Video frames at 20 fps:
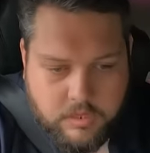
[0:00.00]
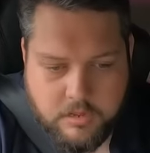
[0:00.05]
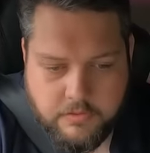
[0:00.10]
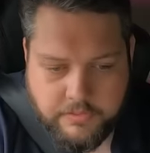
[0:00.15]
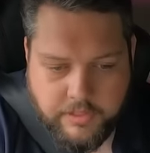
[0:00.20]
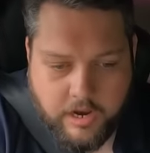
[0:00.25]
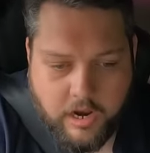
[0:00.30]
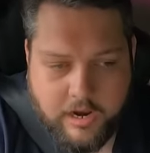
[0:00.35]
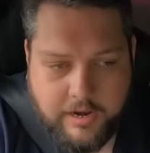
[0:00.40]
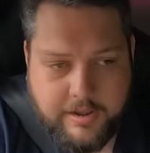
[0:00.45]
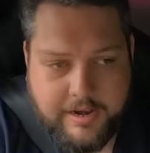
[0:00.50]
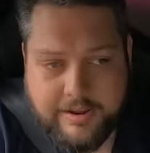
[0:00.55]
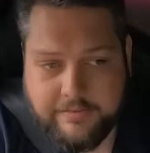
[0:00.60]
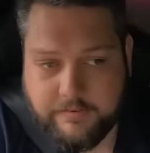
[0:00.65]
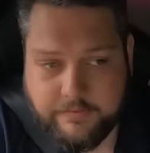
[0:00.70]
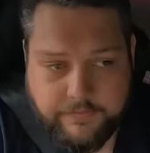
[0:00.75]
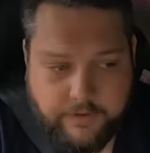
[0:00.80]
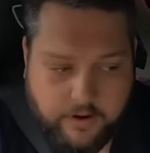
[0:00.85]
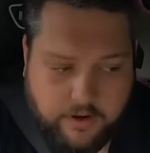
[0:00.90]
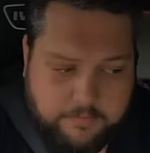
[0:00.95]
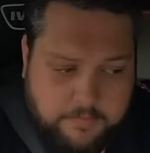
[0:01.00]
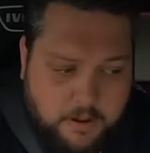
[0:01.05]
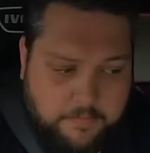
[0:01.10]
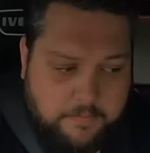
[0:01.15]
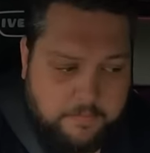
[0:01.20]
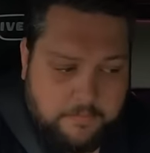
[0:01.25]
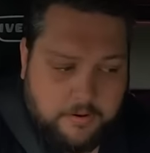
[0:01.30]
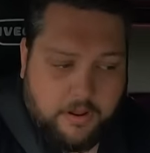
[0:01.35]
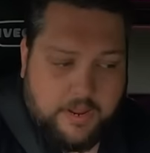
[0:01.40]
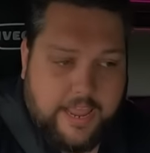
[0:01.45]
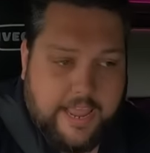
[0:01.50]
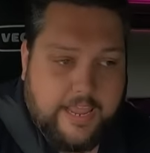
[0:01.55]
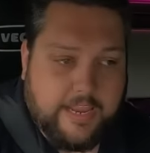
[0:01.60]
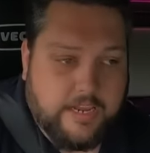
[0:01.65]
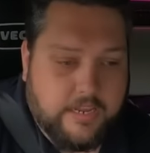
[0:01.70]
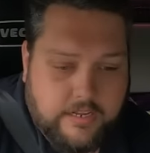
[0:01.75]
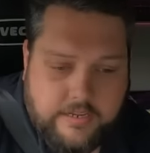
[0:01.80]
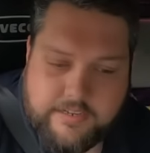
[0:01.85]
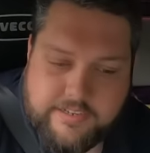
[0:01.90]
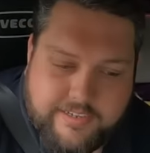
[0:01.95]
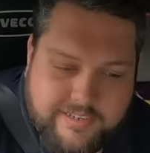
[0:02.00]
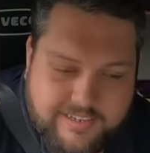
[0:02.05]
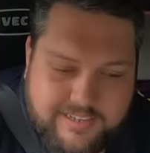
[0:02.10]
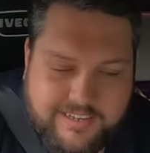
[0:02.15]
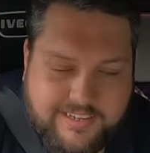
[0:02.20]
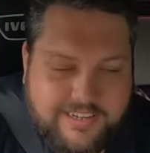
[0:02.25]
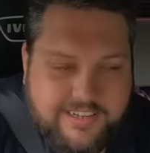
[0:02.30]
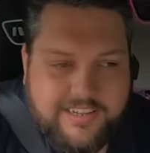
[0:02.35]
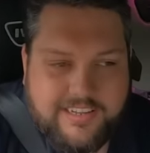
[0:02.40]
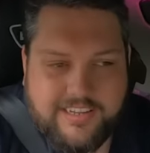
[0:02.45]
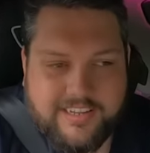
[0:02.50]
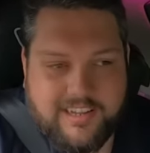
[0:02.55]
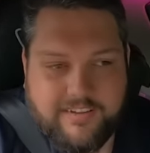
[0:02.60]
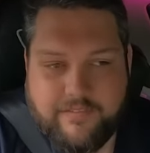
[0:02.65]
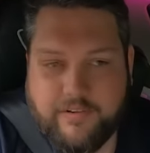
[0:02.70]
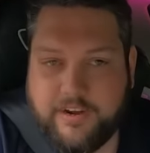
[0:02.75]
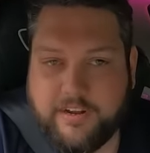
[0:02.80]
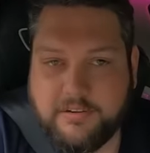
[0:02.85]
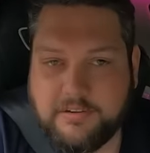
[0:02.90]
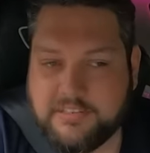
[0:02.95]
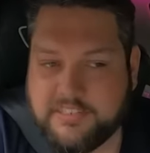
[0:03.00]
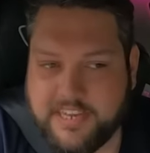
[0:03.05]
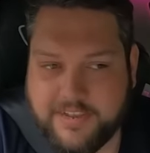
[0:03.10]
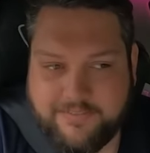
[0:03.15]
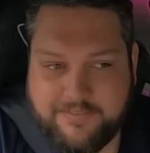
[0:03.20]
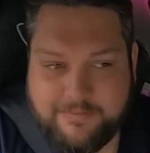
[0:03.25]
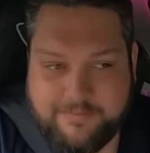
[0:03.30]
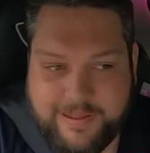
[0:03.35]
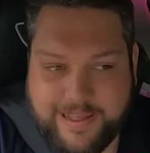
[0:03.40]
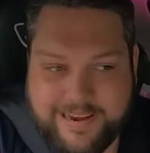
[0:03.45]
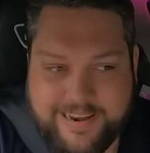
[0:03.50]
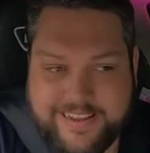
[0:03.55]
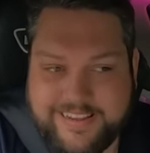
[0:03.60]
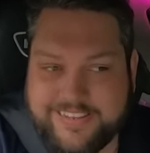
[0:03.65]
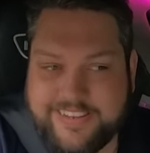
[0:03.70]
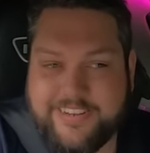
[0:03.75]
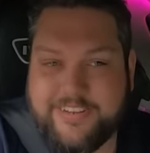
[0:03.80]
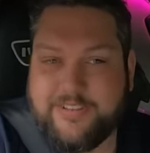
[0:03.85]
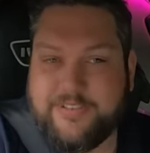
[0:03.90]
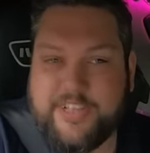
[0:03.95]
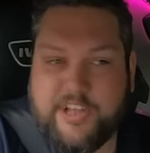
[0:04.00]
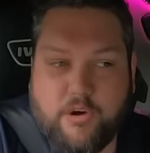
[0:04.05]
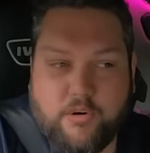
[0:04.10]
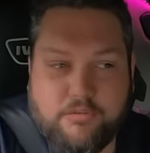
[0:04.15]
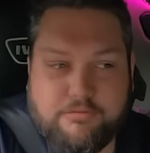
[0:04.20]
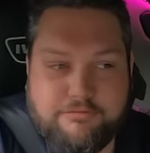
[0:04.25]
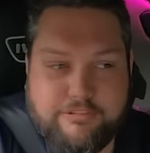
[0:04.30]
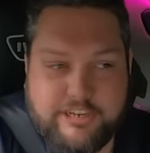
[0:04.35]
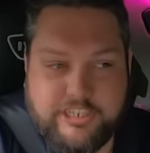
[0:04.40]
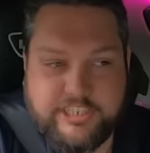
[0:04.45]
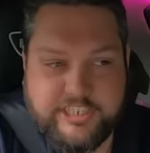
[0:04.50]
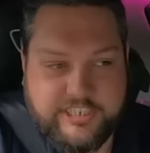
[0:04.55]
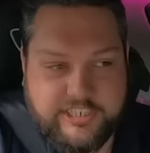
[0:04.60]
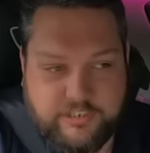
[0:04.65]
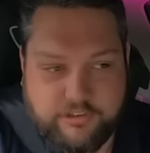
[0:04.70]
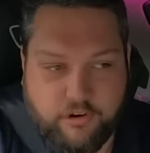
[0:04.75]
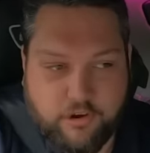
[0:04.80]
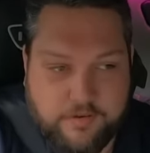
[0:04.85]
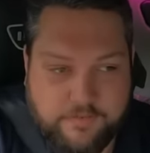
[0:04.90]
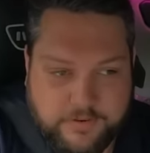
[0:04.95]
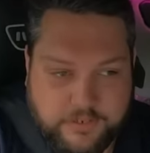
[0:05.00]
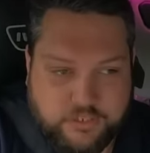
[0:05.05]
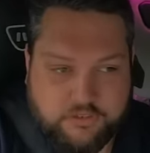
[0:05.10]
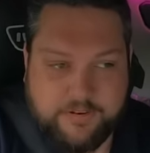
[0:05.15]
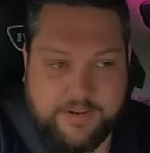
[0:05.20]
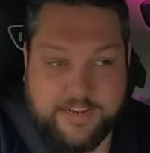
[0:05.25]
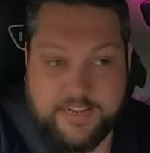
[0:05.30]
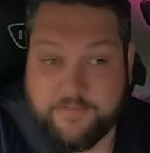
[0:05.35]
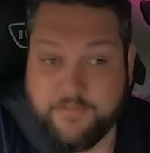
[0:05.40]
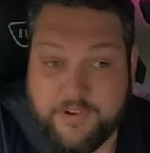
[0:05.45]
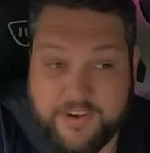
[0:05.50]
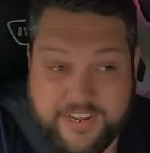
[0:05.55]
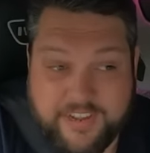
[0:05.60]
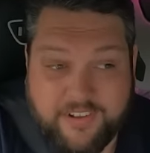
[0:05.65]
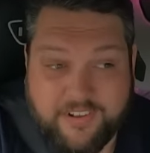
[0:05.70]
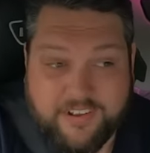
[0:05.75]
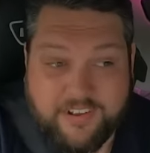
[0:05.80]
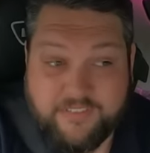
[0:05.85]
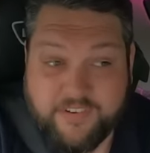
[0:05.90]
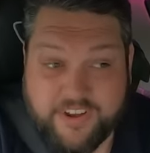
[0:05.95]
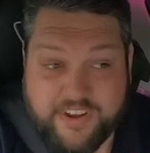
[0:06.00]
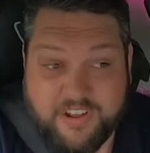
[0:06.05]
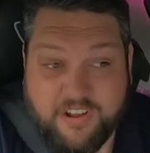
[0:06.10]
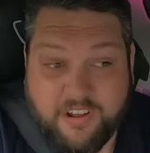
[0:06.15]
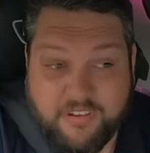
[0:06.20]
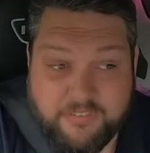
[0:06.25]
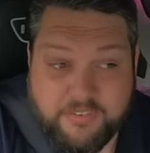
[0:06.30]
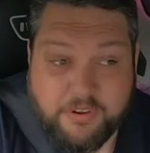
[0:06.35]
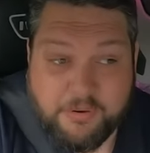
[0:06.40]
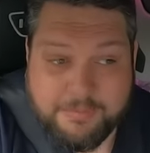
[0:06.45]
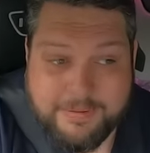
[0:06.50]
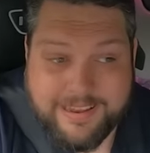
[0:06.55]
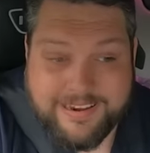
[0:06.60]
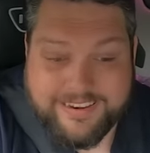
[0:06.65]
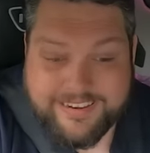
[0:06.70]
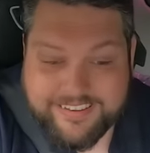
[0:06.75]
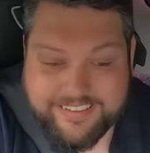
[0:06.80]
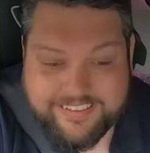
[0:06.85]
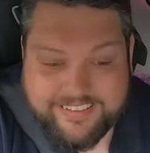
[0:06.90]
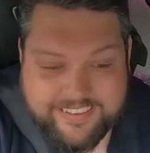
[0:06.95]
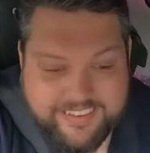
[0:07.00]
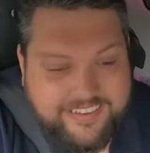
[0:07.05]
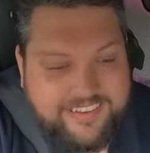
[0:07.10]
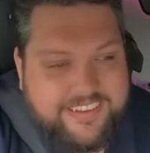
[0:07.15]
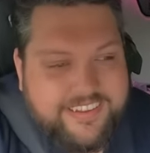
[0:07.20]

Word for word: then I'm going to have to phone them up and be like, hey, I've only got 7 pallets. I do the old rigid driver trick. I've only got a few pallets.